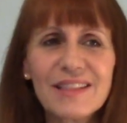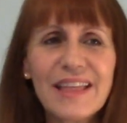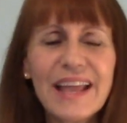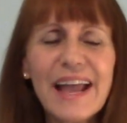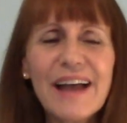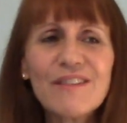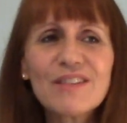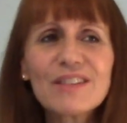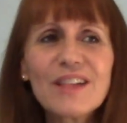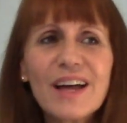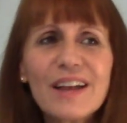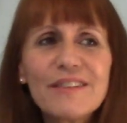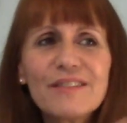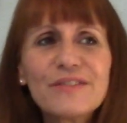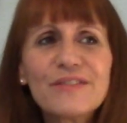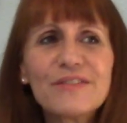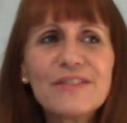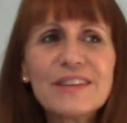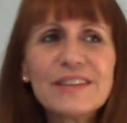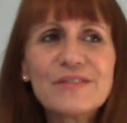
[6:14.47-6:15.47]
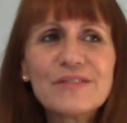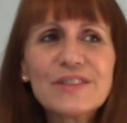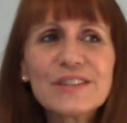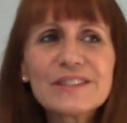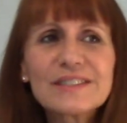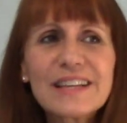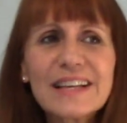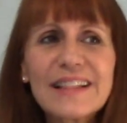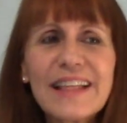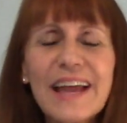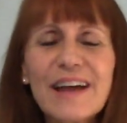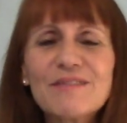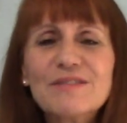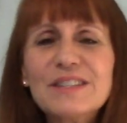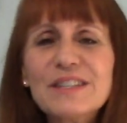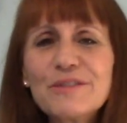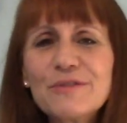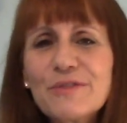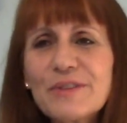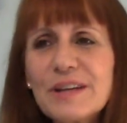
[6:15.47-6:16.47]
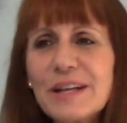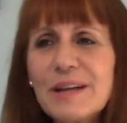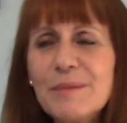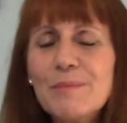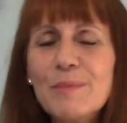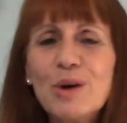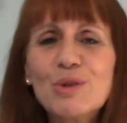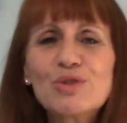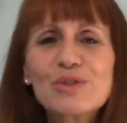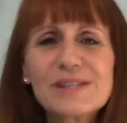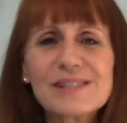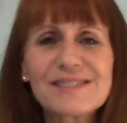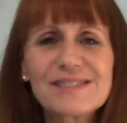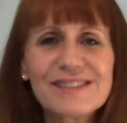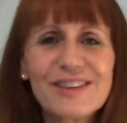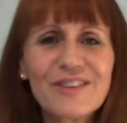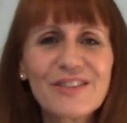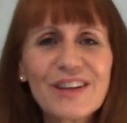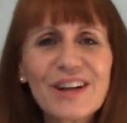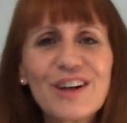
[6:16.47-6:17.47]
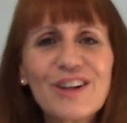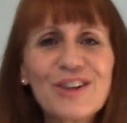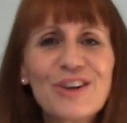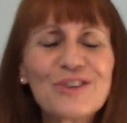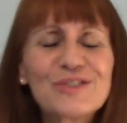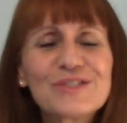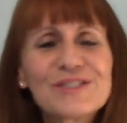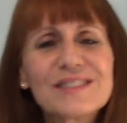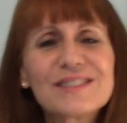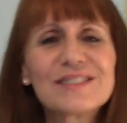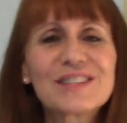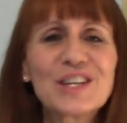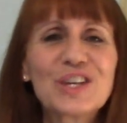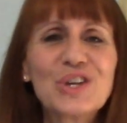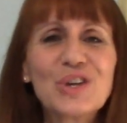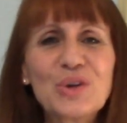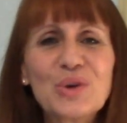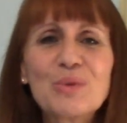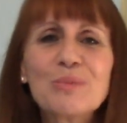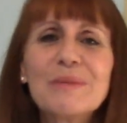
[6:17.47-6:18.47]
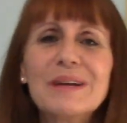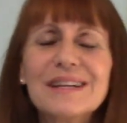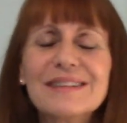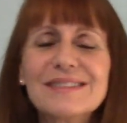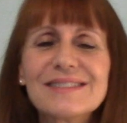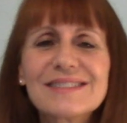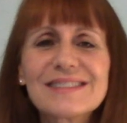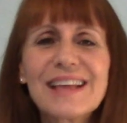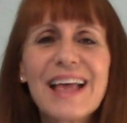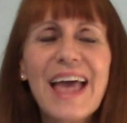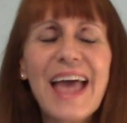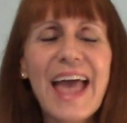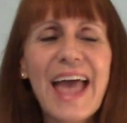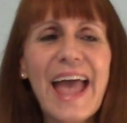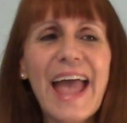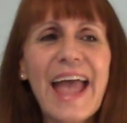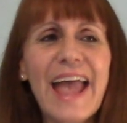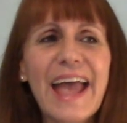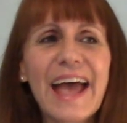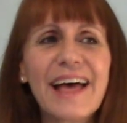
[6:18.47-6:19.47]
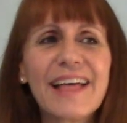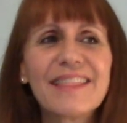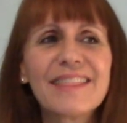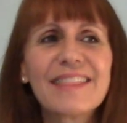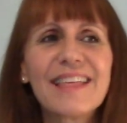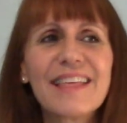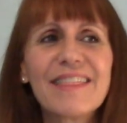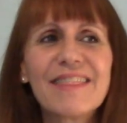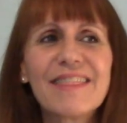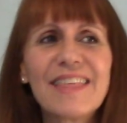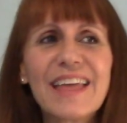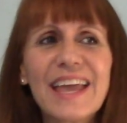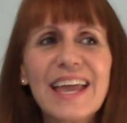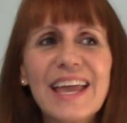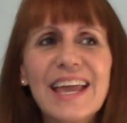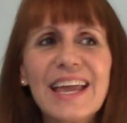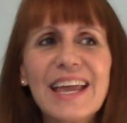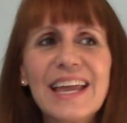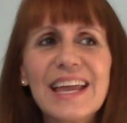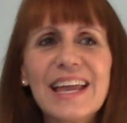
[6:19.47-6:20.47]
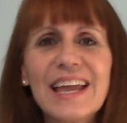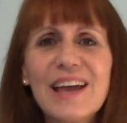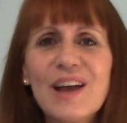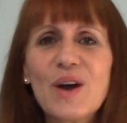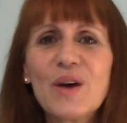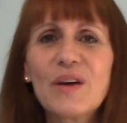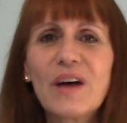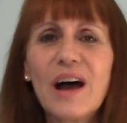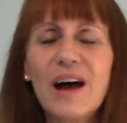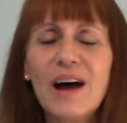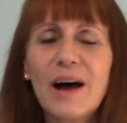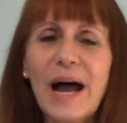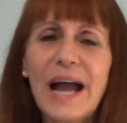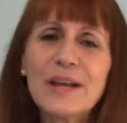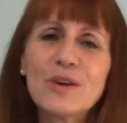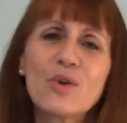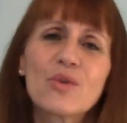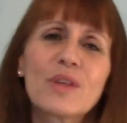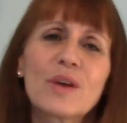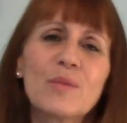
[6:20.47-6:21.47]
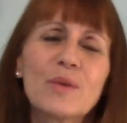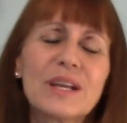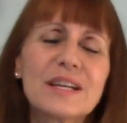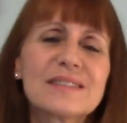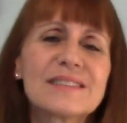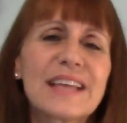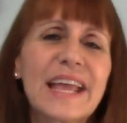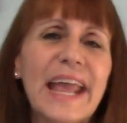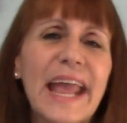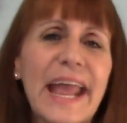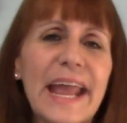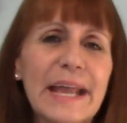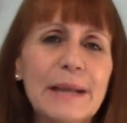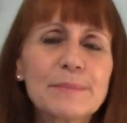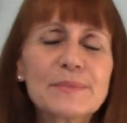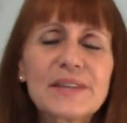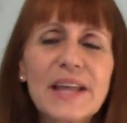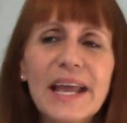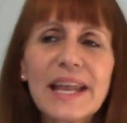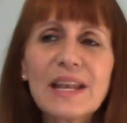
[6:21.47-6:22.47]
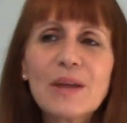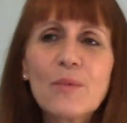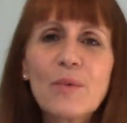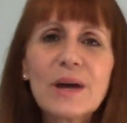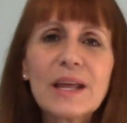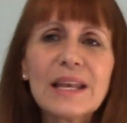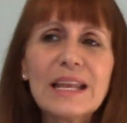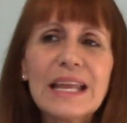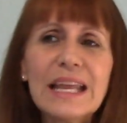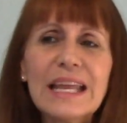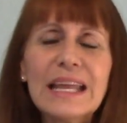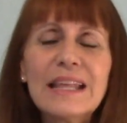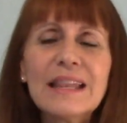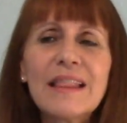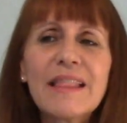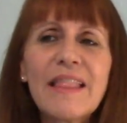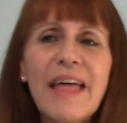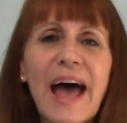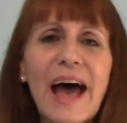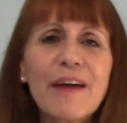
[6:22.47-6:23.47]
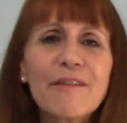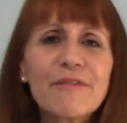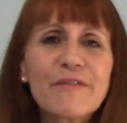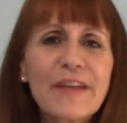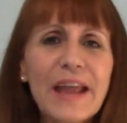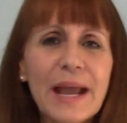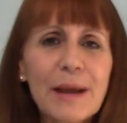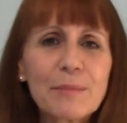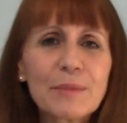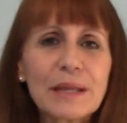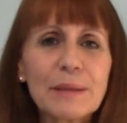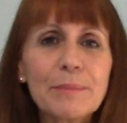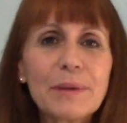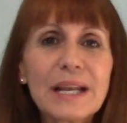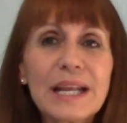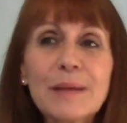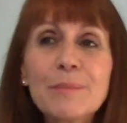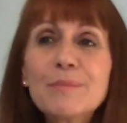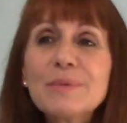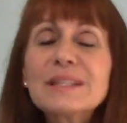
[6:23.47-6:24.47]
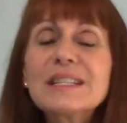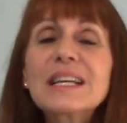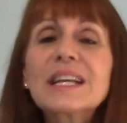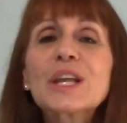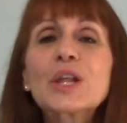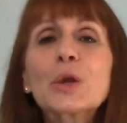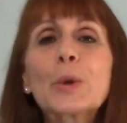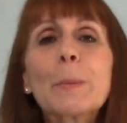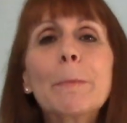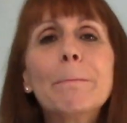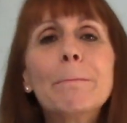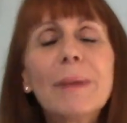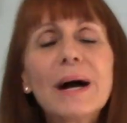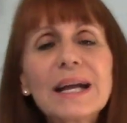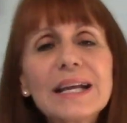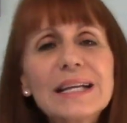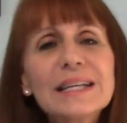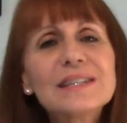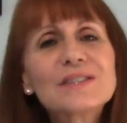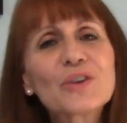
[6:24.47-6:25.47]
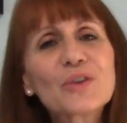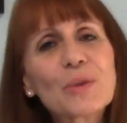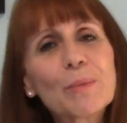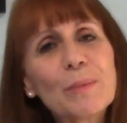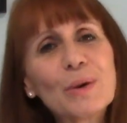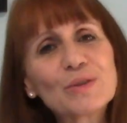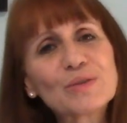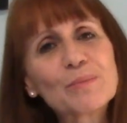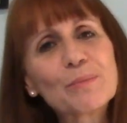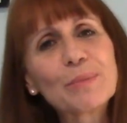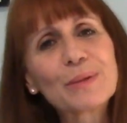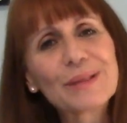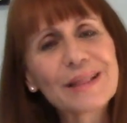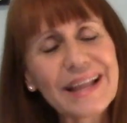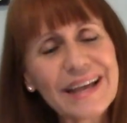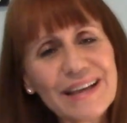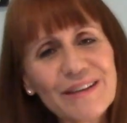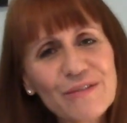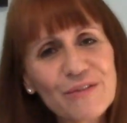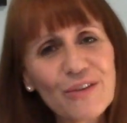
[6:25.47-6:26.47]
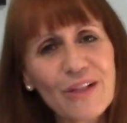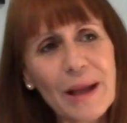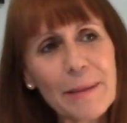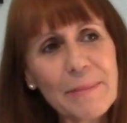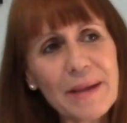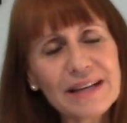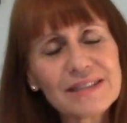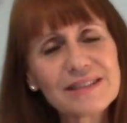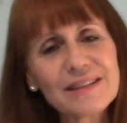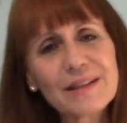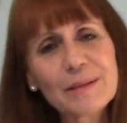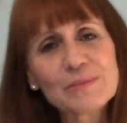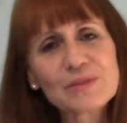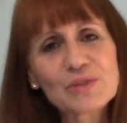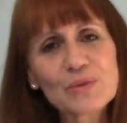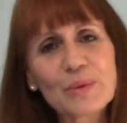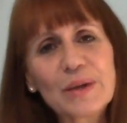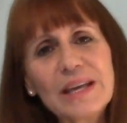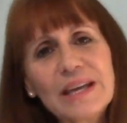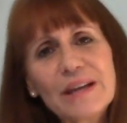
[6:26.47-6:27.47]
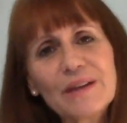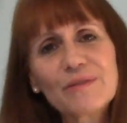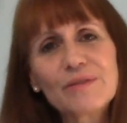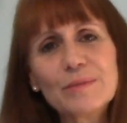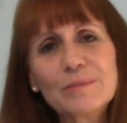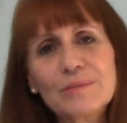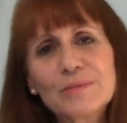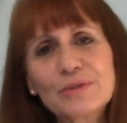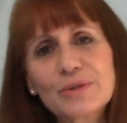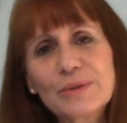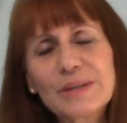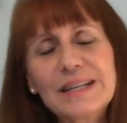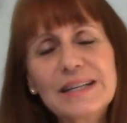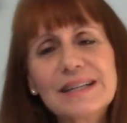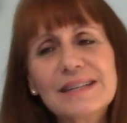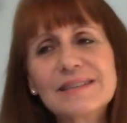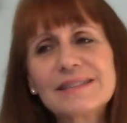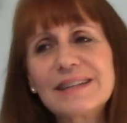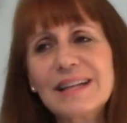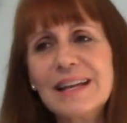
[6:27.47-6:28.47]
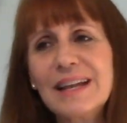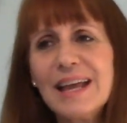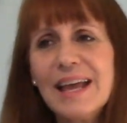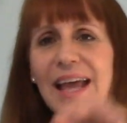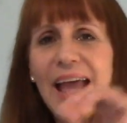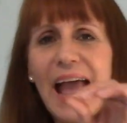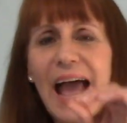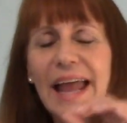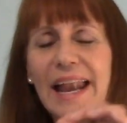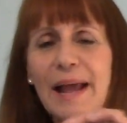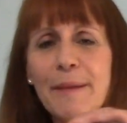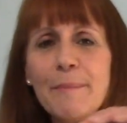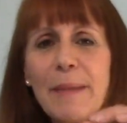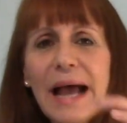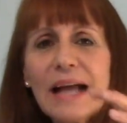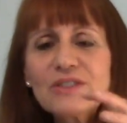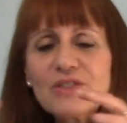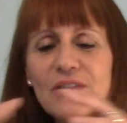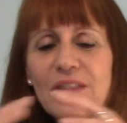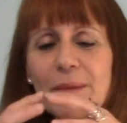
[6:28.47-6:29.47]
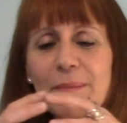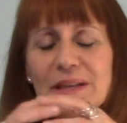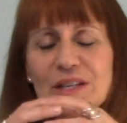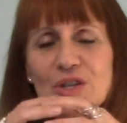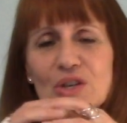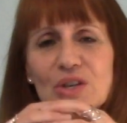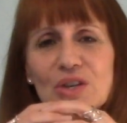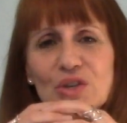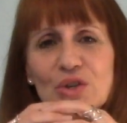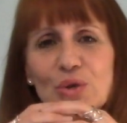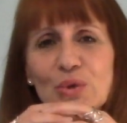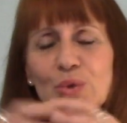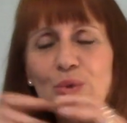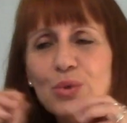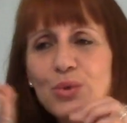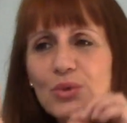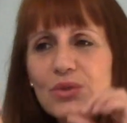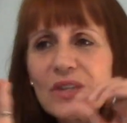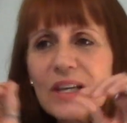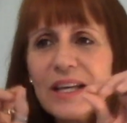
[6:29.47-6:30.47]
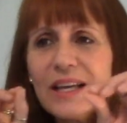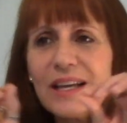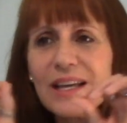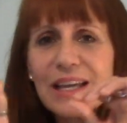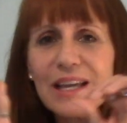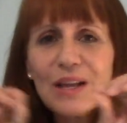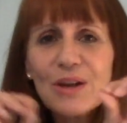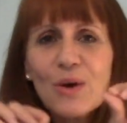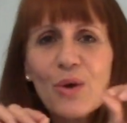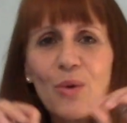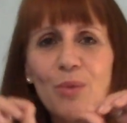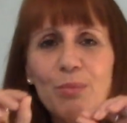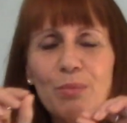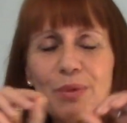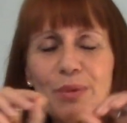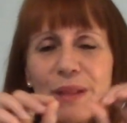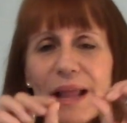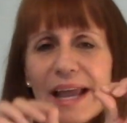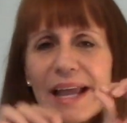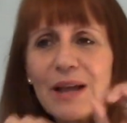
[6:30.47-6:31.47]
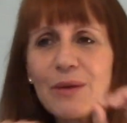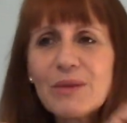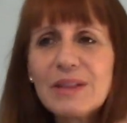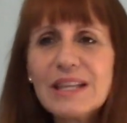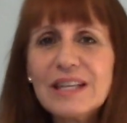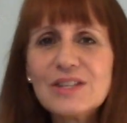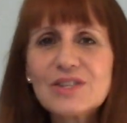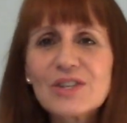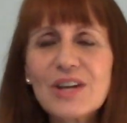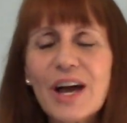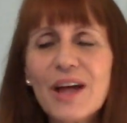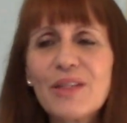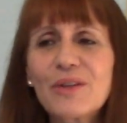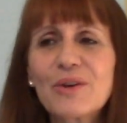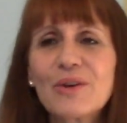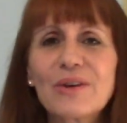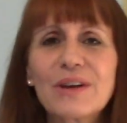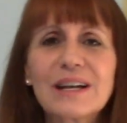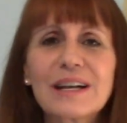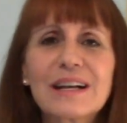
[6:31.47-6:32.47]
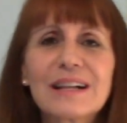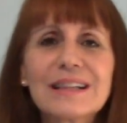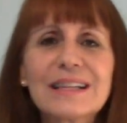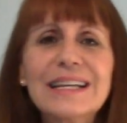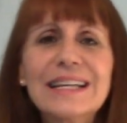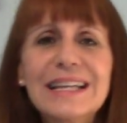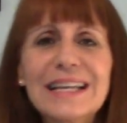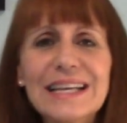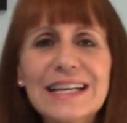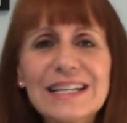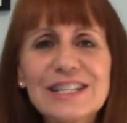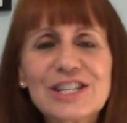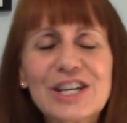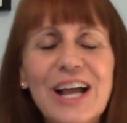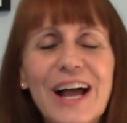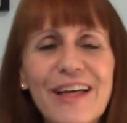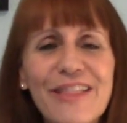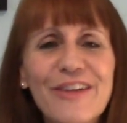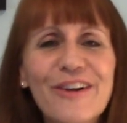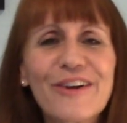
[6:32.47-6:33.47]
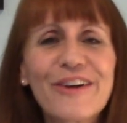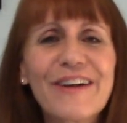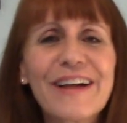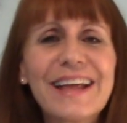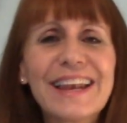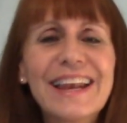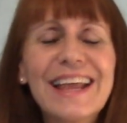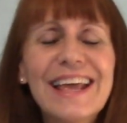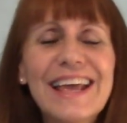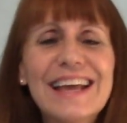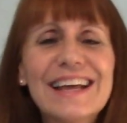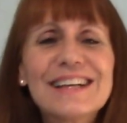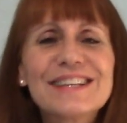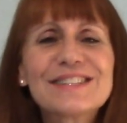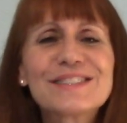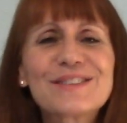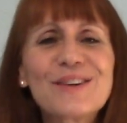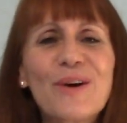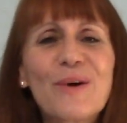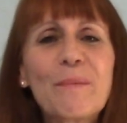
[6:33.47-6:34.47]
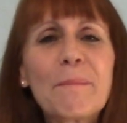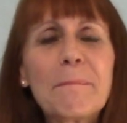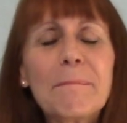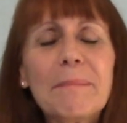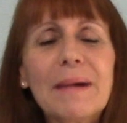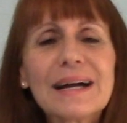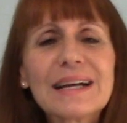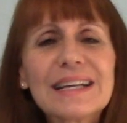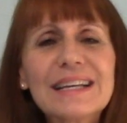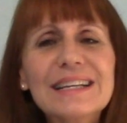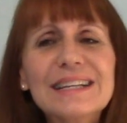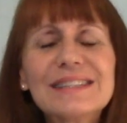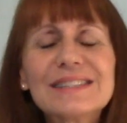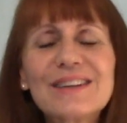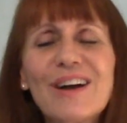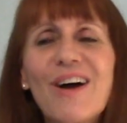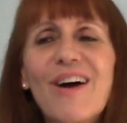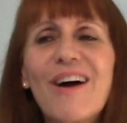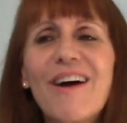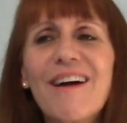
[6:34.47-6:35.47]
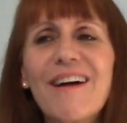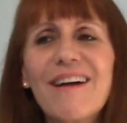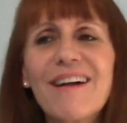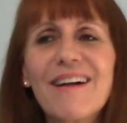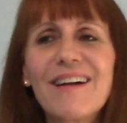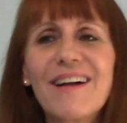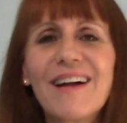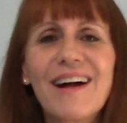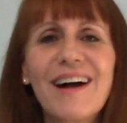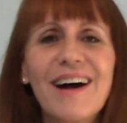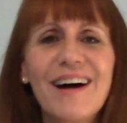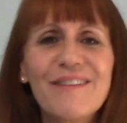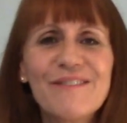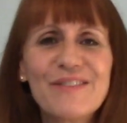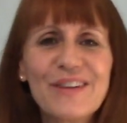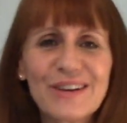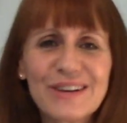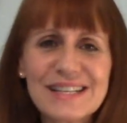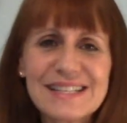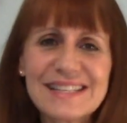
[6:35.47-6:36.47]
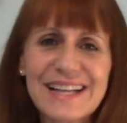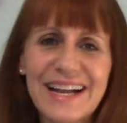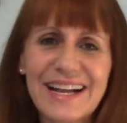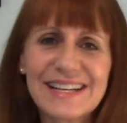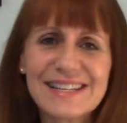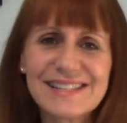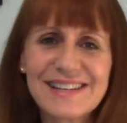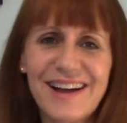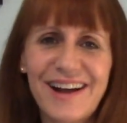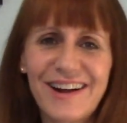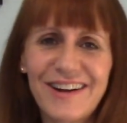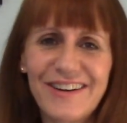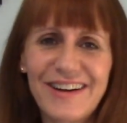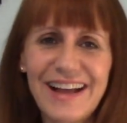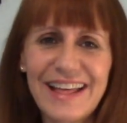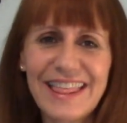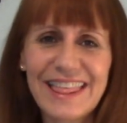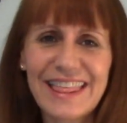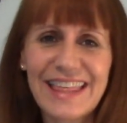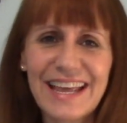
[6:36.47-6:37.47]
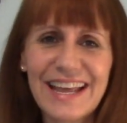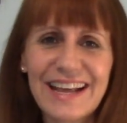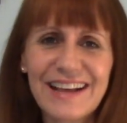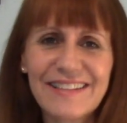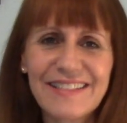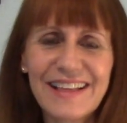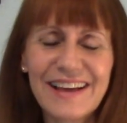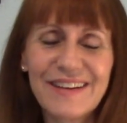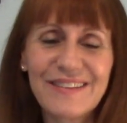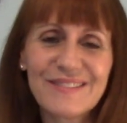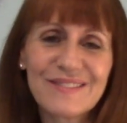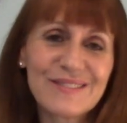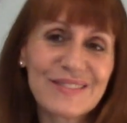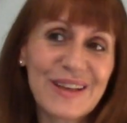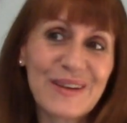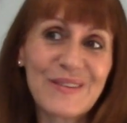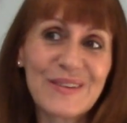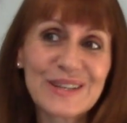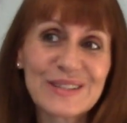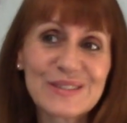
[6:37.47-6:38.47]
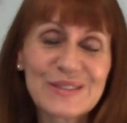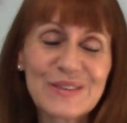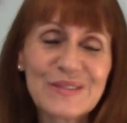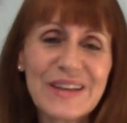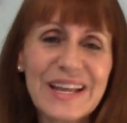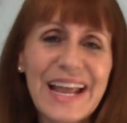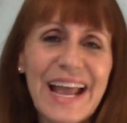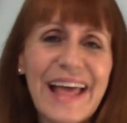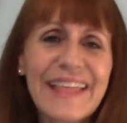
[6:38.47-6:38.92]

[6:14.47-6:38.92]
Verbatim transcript: They have a lot of, it feels like they have different emotions. They're the closest to humans, and that they, I know that we could say apes, anyone in that family, but in particular, monkeys are the most playful. I imagine them swinging from trees, and I imagine them in twos, you know, playing with each other and cleaning each other. And so monkeys are very second chakra, I think. That works for me.